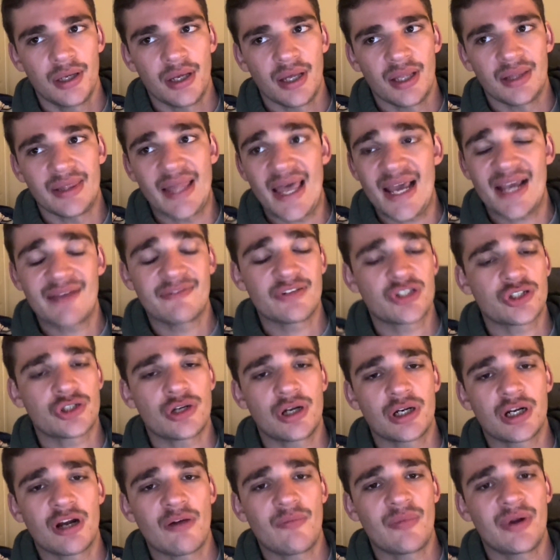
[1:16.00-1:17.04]
Lack of a strong
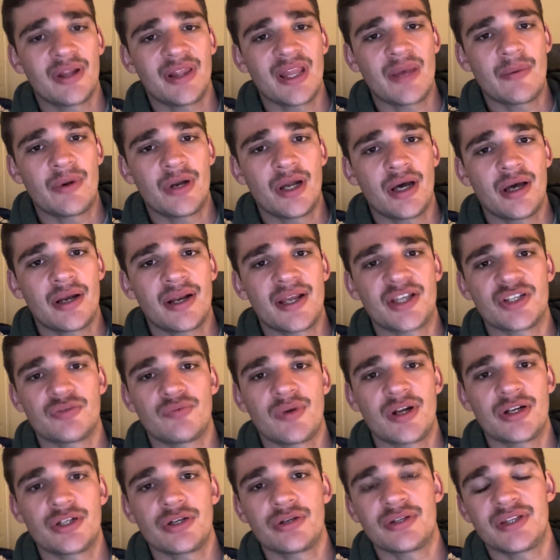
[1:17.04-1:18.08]
government in Lebanon has
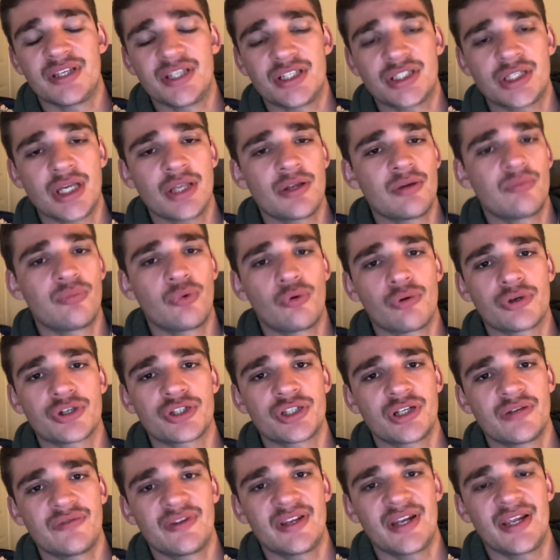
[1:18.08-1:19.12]
rendered the southern portion
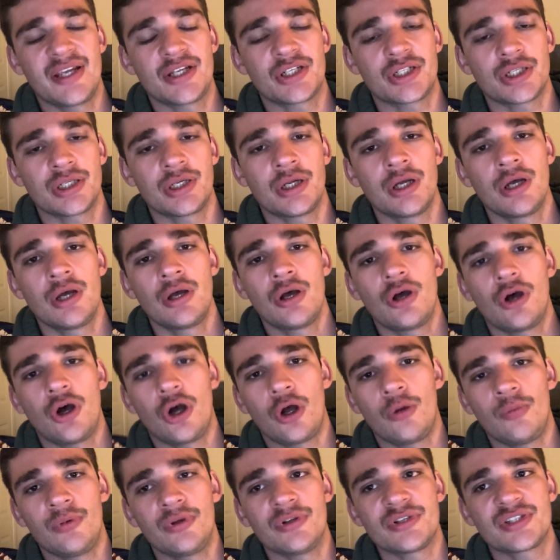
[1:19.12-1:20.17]
of the nation
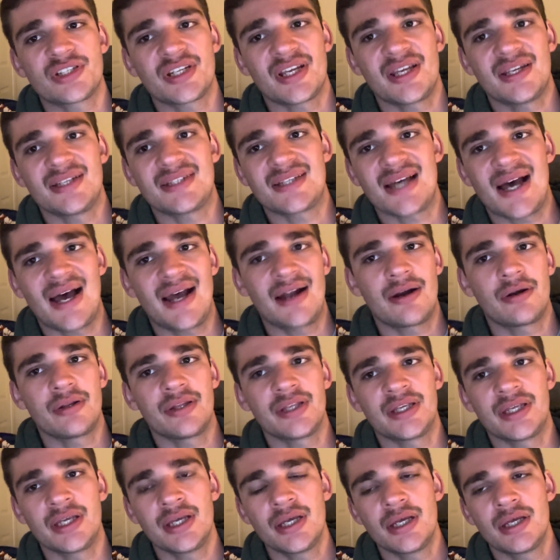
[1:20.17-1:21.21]
almost
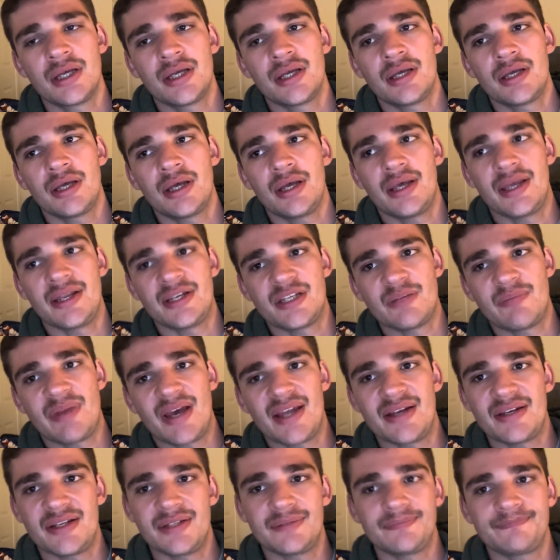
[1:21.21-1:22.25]
entirely
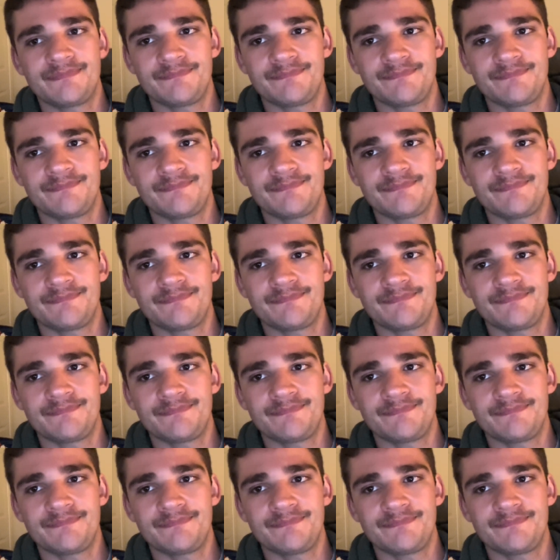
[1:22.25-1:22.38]
independent.